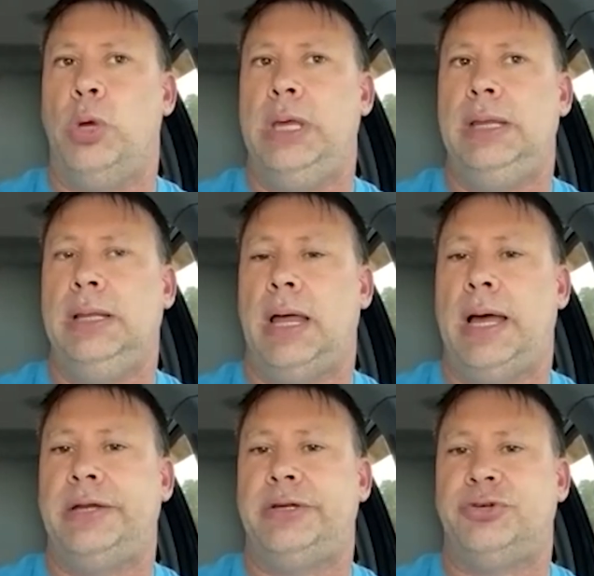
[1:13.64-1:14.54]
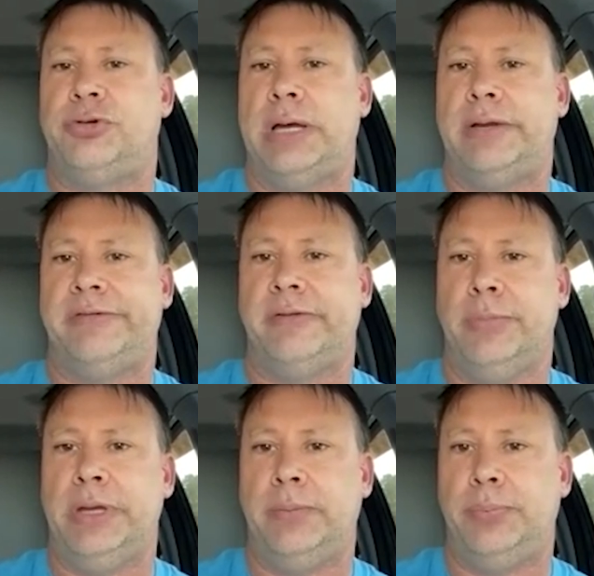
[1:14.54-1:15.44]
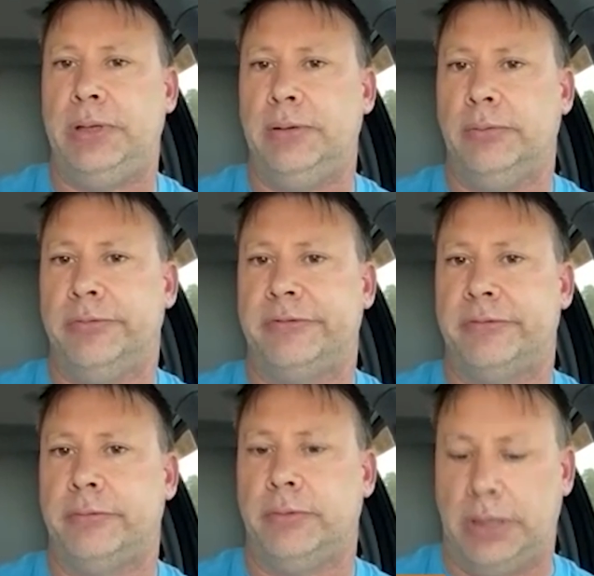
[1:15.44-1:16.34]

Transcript: We like to try to submit appeals